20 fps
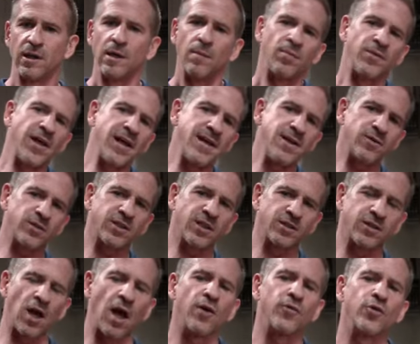But then there's
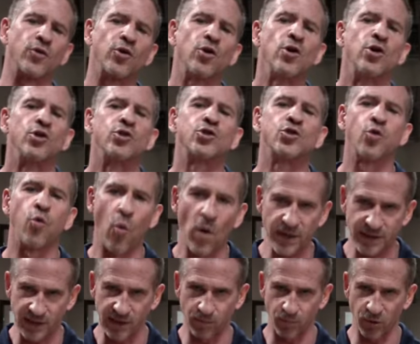this other
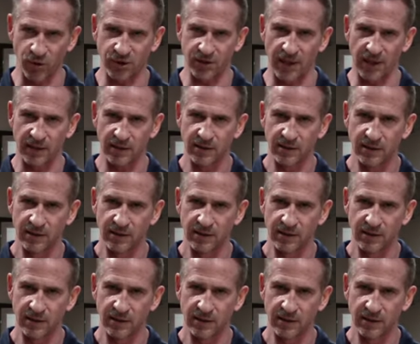20%.